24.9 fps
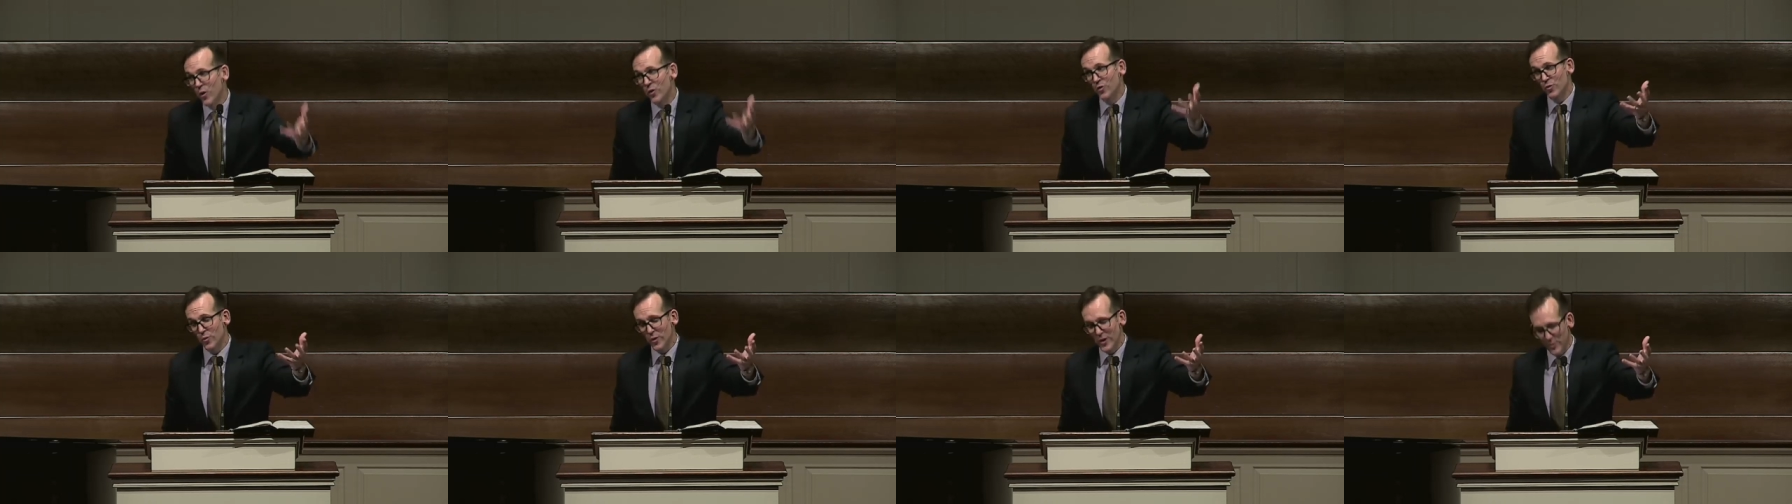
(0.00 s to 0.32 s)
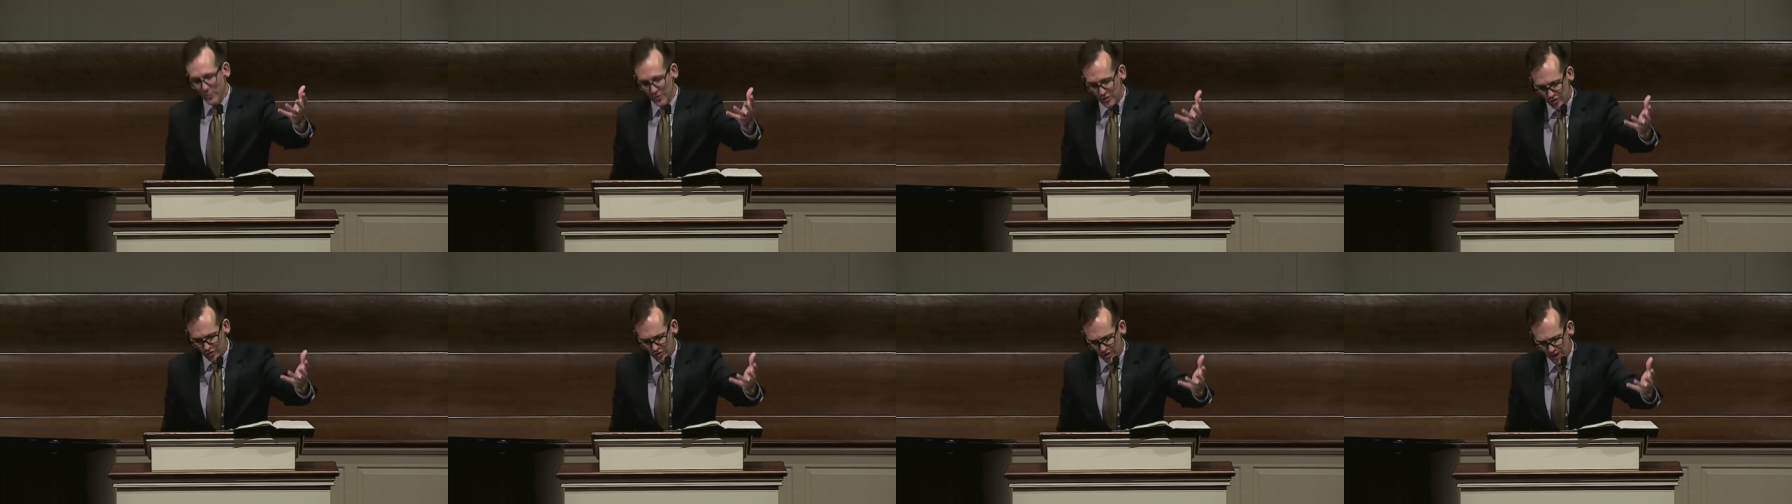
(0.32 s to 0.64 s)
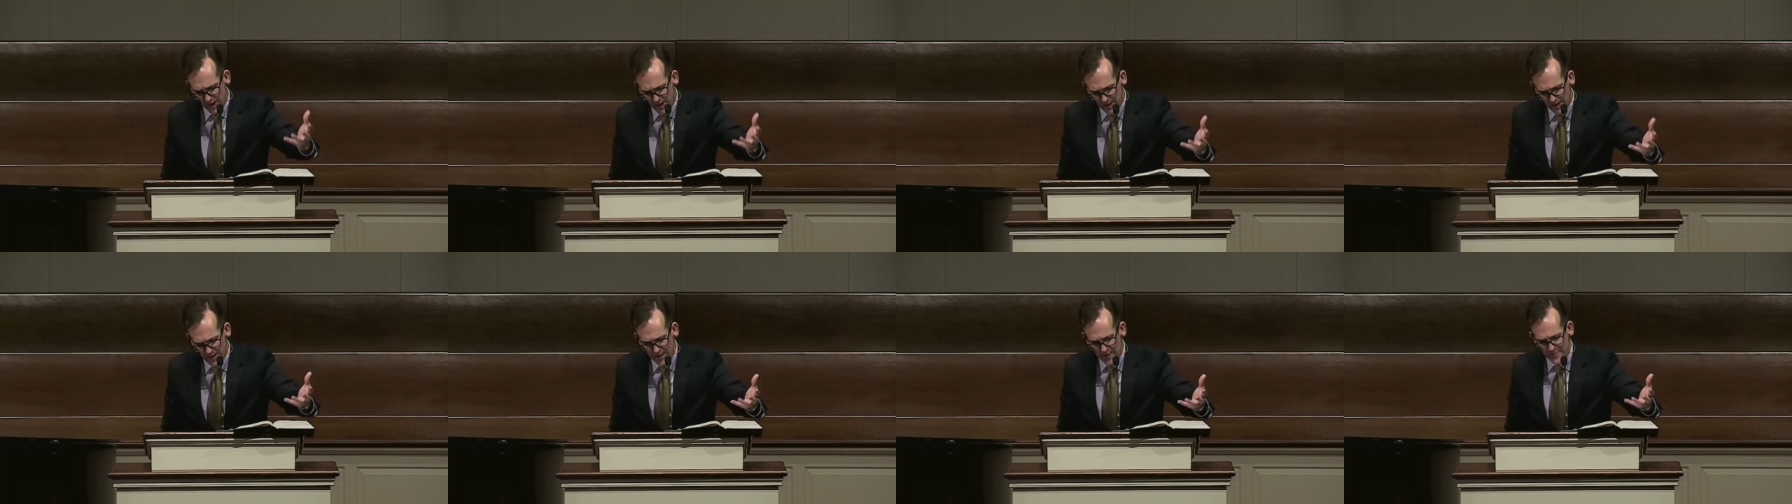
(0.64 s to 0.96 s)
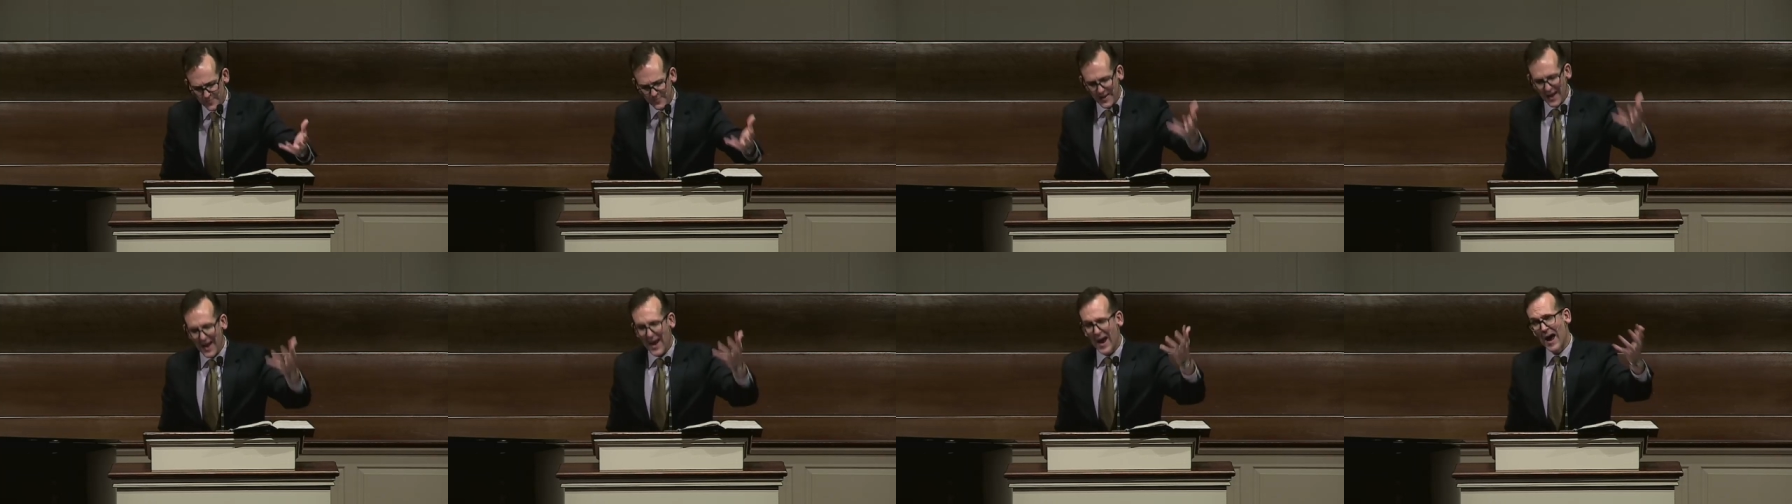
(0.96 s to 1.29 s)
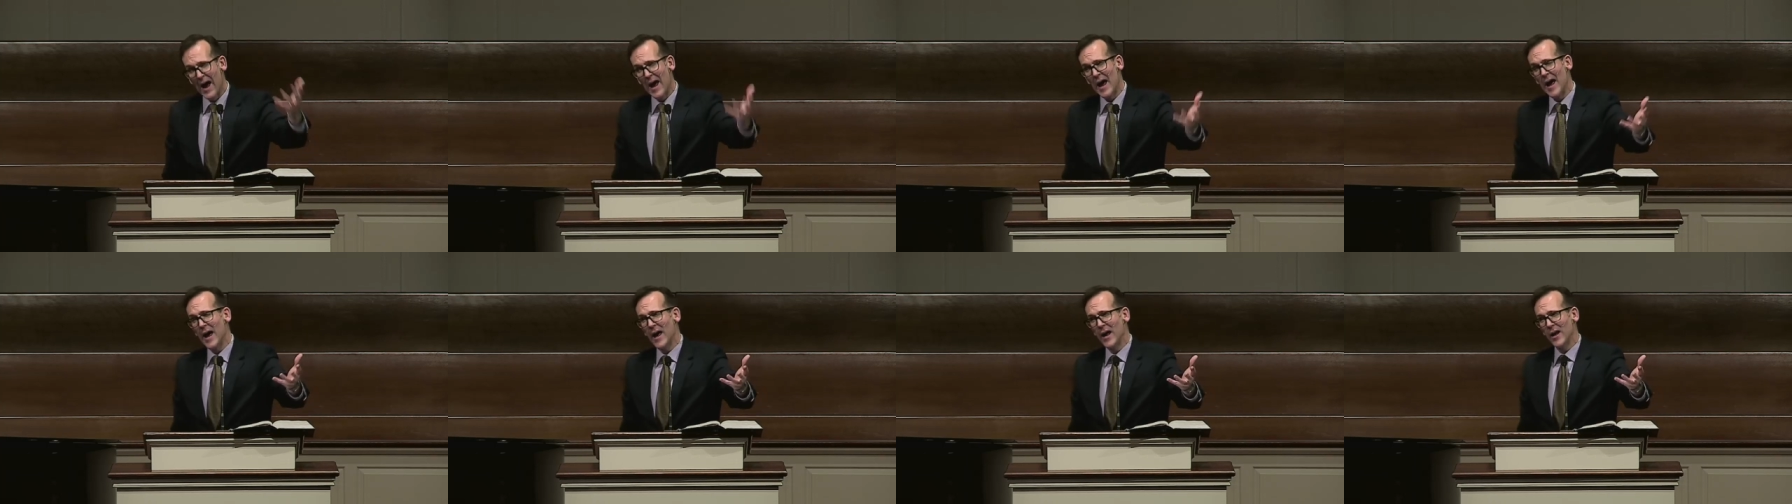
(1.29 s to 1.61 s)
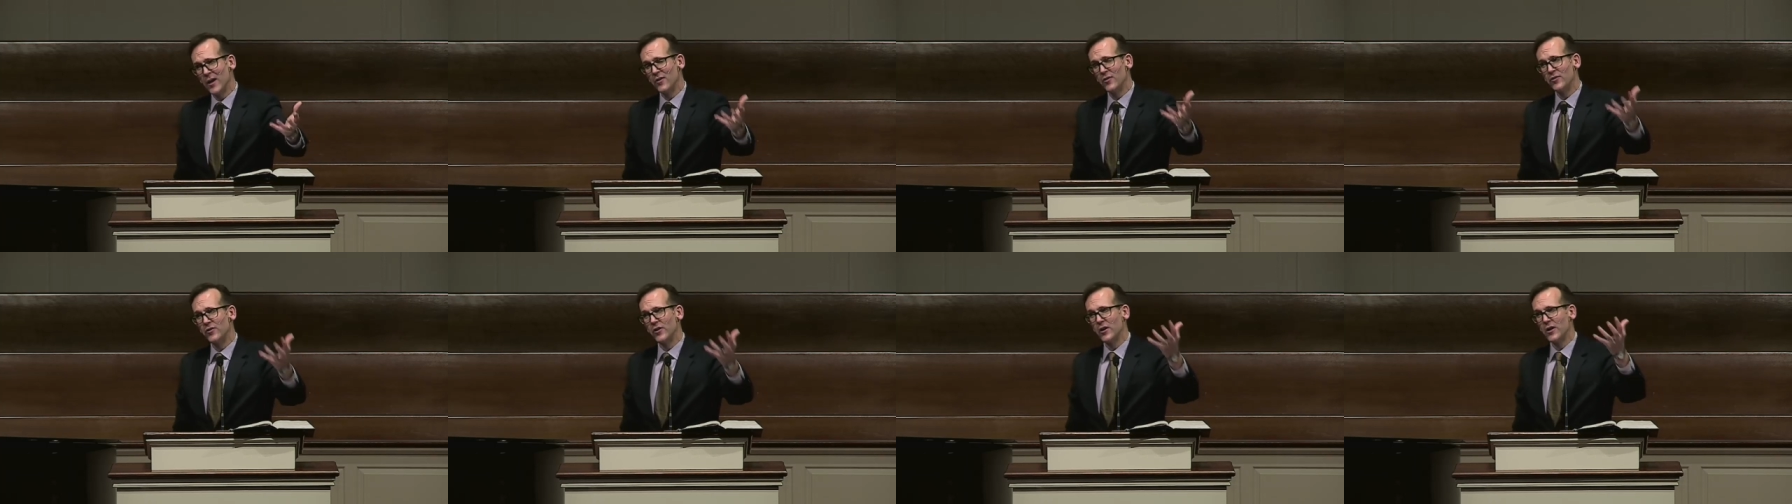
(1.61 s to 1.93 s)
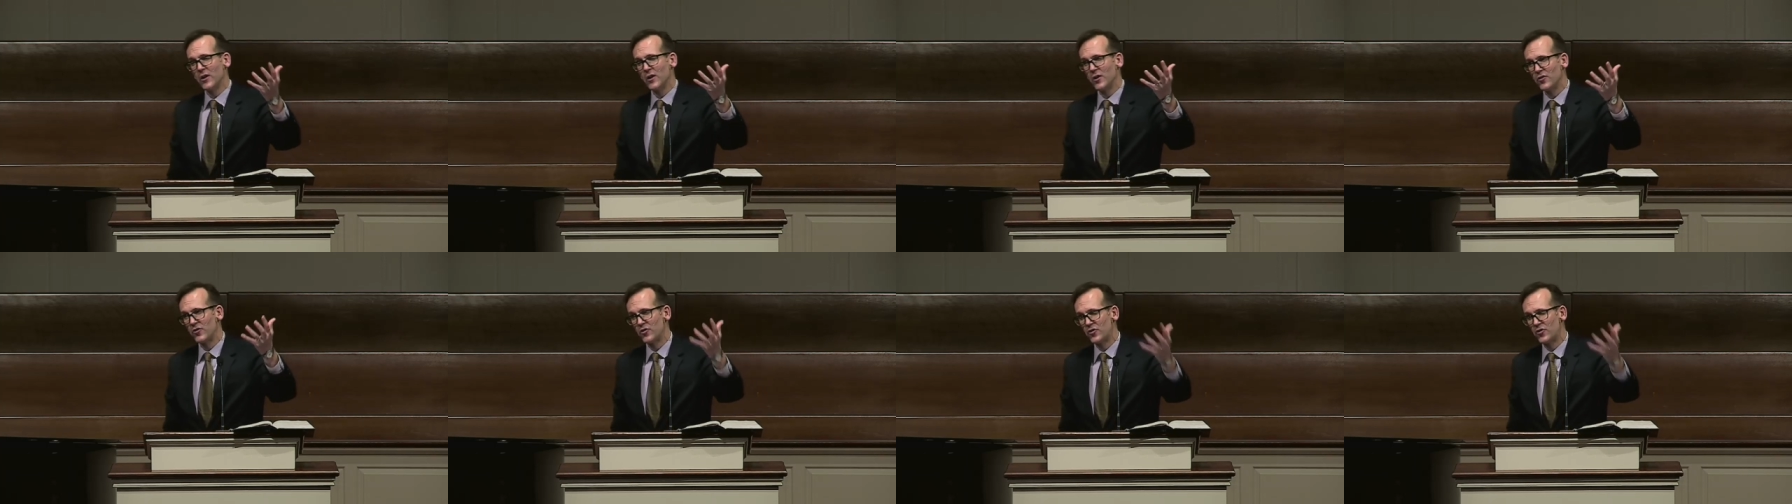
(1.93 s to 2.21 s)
Or as we would say, and Jesus